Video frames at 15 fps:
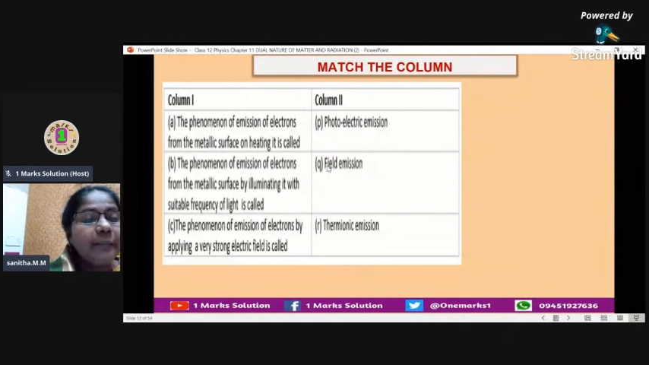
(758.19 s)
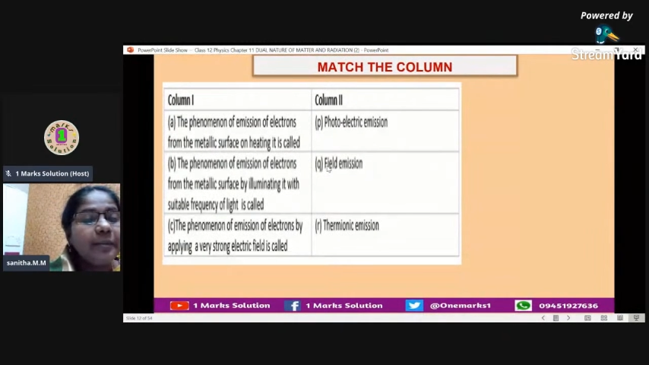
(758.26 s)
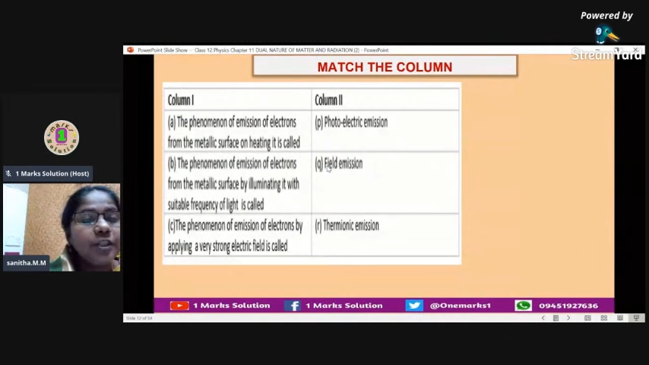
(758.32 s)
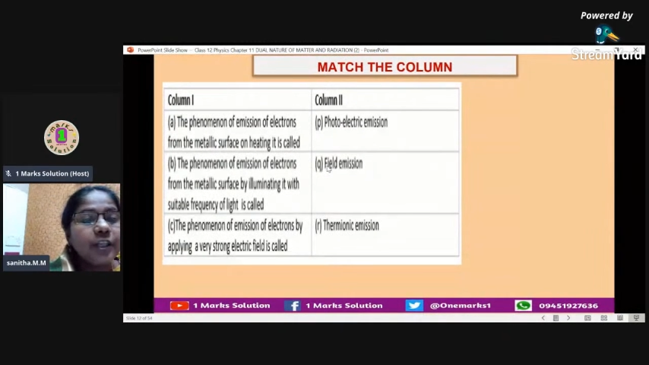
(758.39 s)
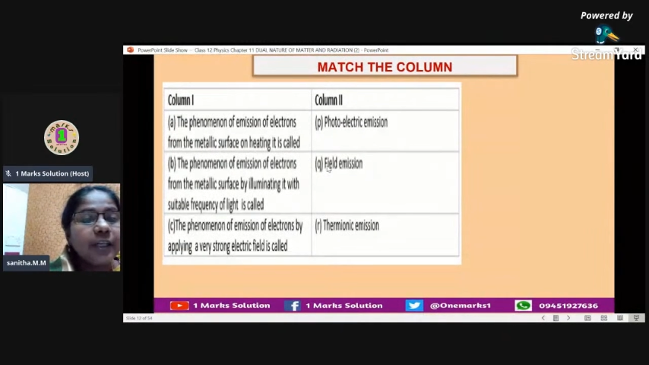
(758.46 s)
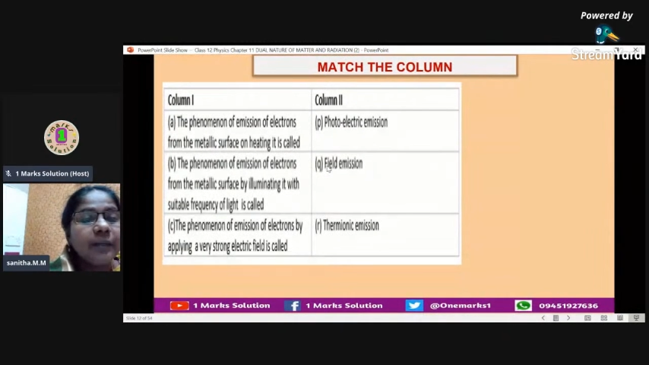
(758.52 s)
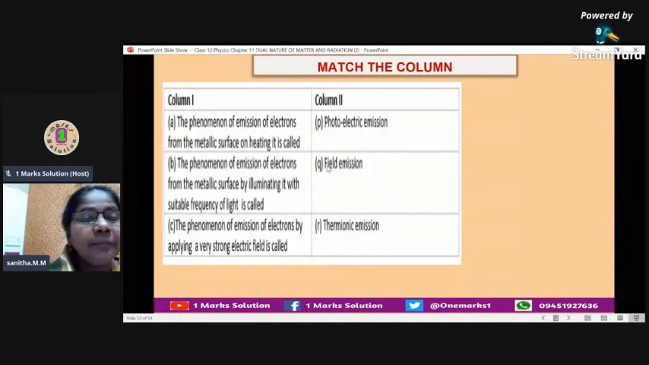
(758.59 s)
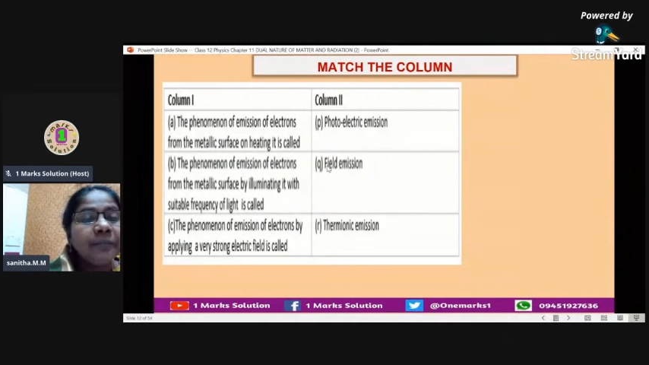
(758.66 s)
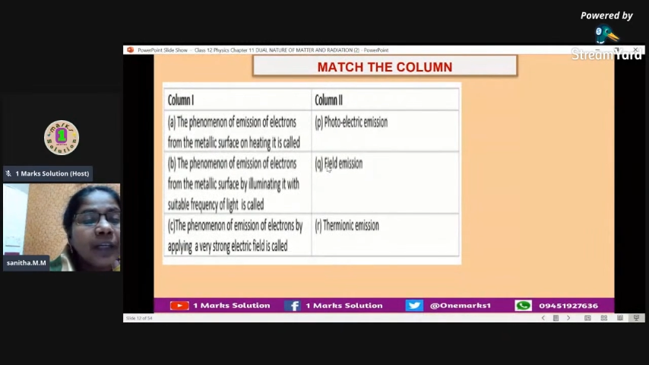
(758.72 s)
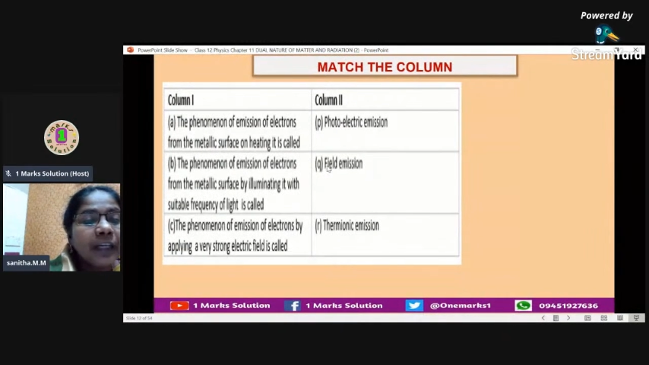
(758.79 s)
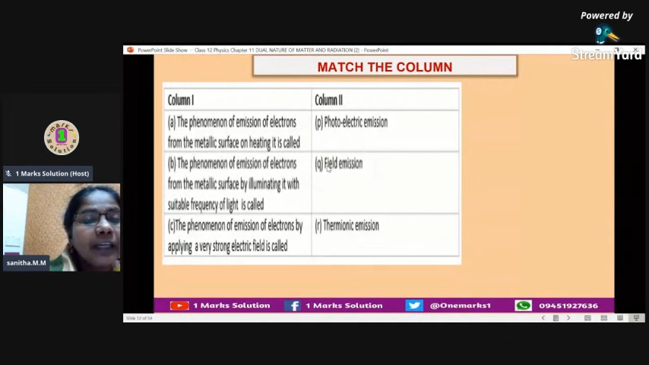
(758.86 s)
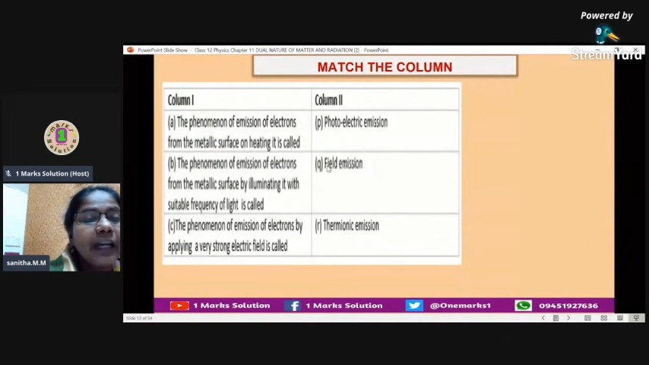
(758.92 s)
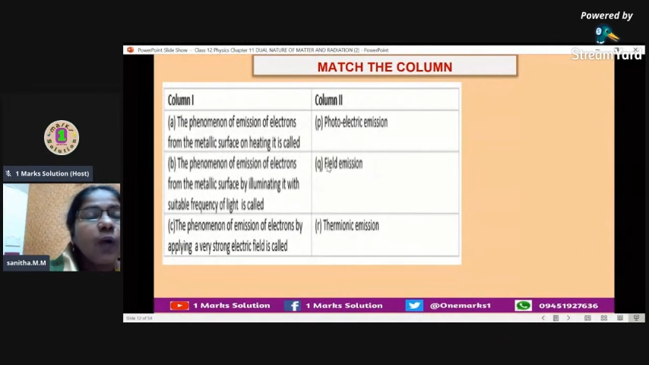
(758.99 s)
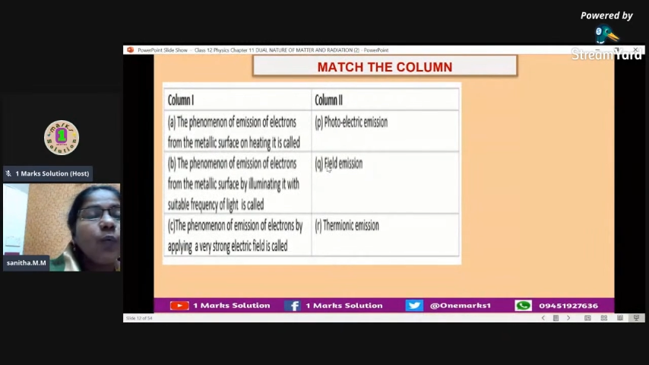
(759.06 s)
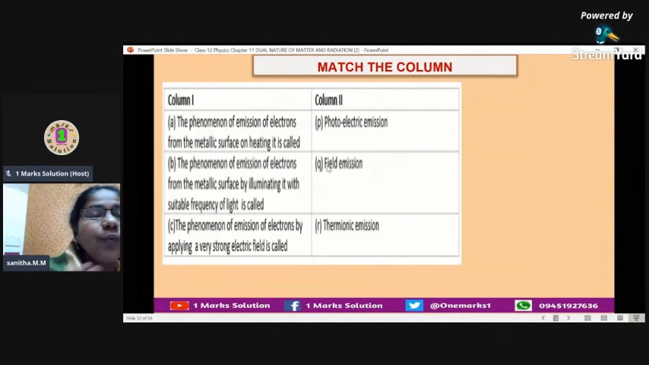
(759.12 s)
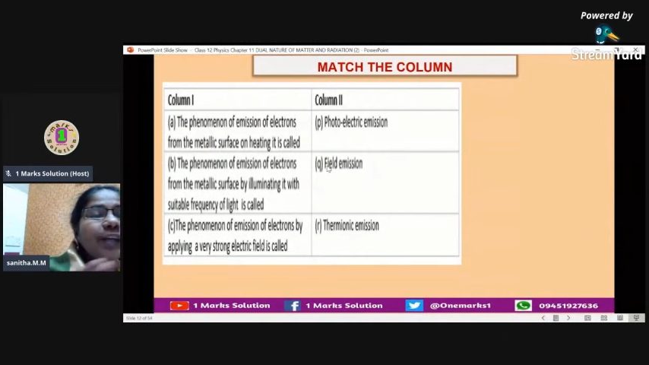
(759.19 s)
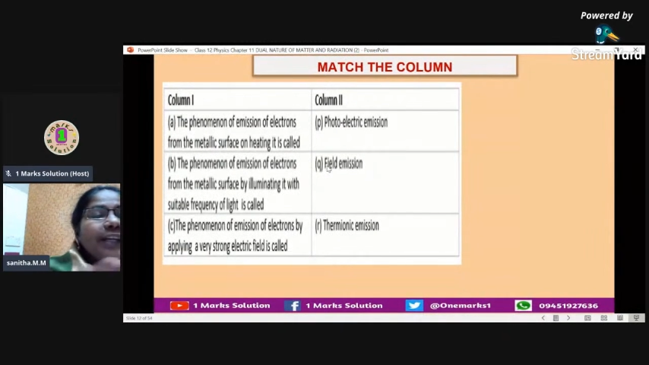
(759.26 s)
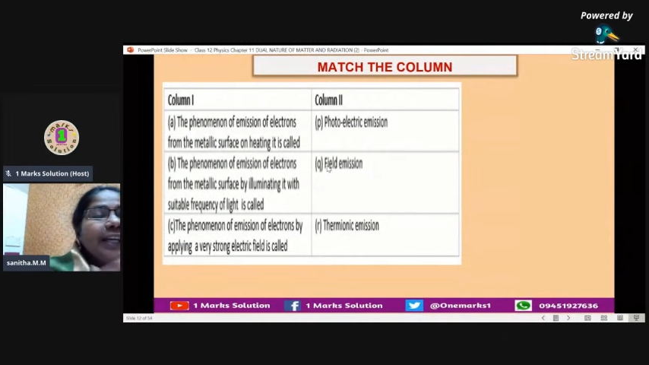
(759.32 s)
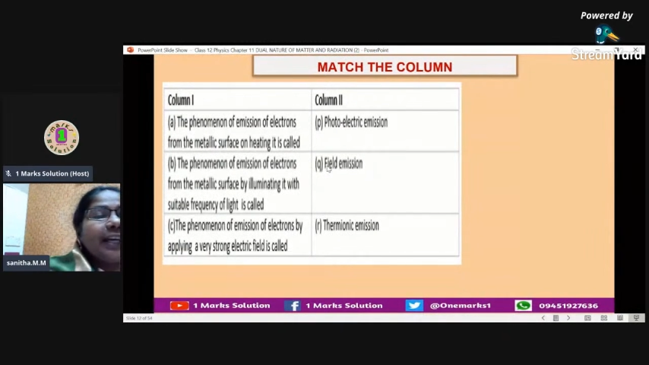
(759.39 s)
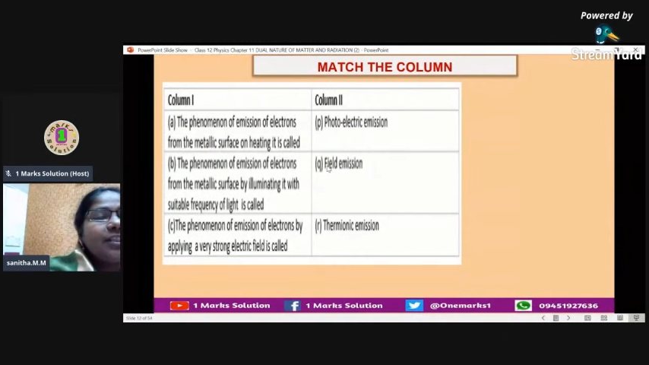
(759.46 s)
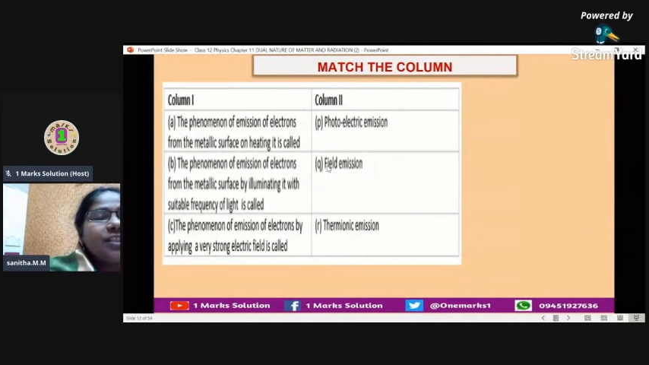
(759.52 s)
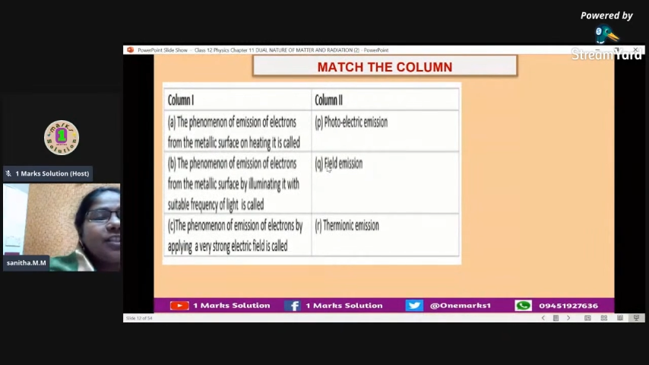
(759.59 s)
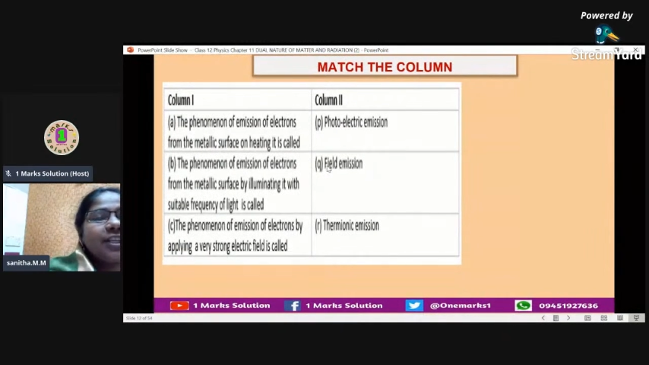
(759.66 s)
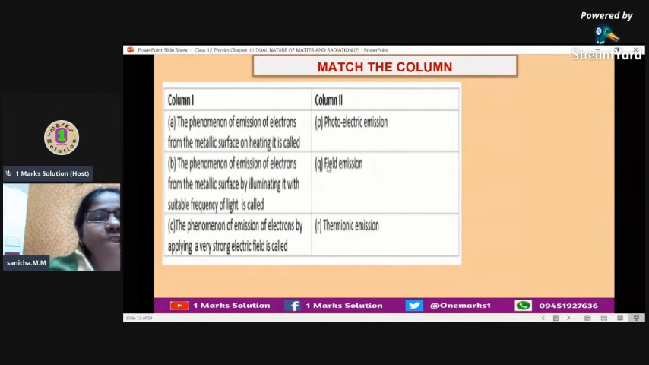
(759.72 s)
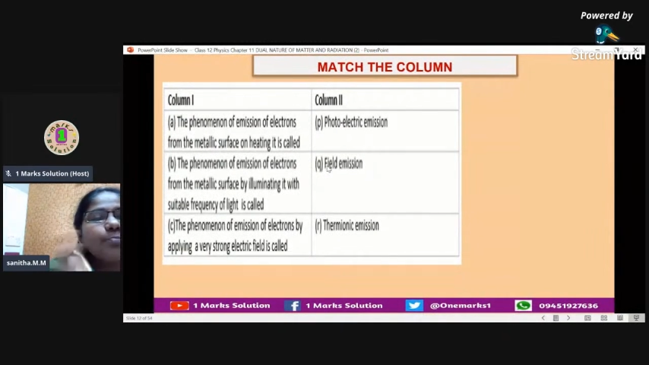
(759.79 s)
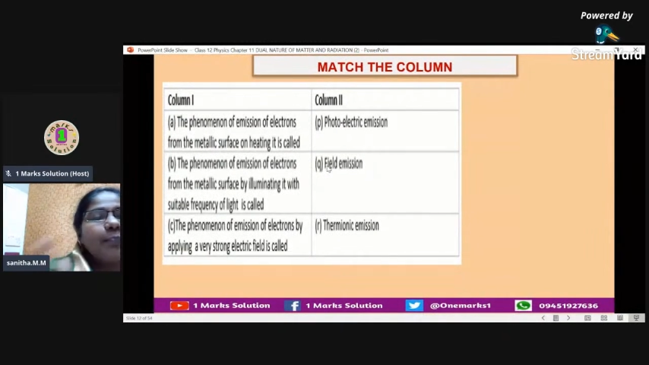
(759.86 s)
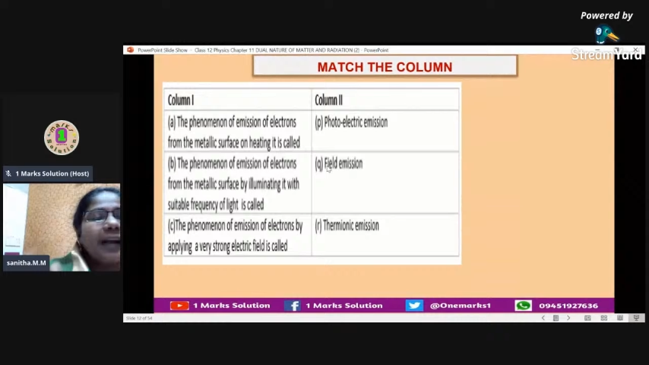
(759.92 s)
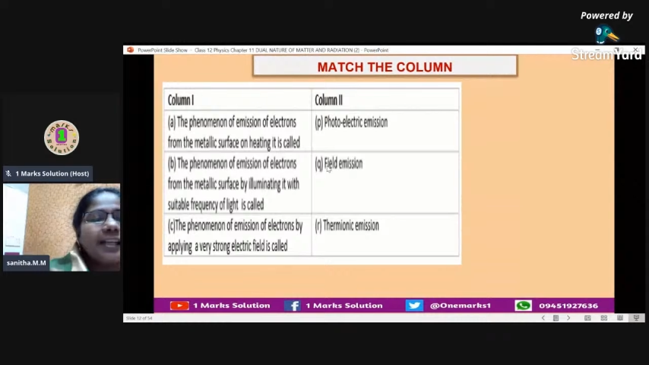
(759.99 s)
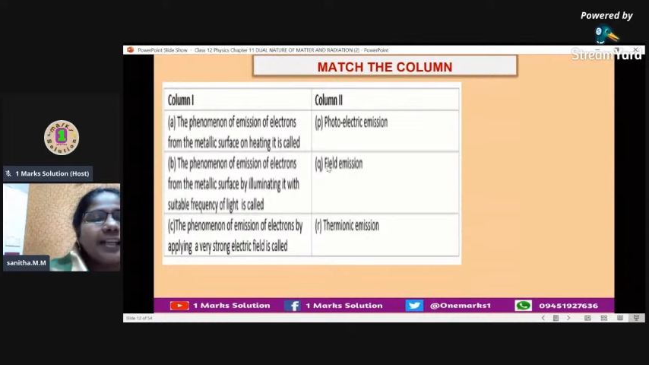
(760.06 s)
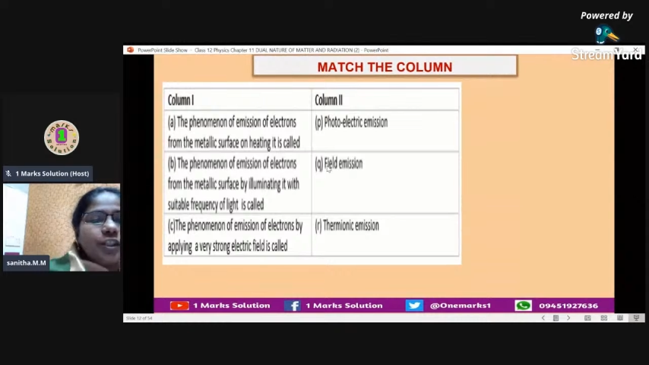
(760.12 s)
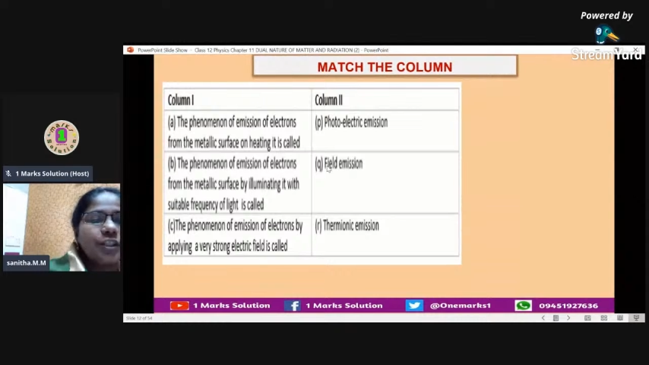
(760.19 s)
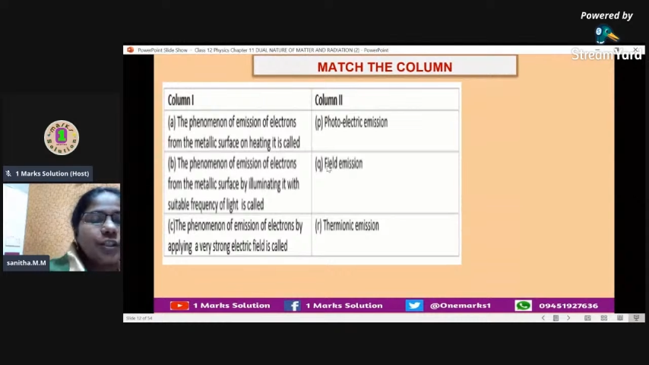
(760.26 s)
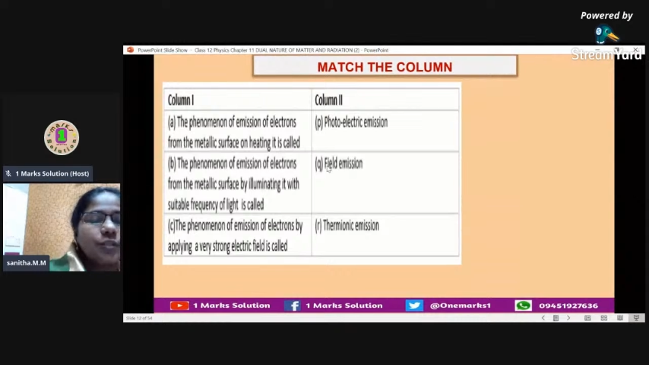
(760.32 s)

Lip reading: emission. Now we can just match it.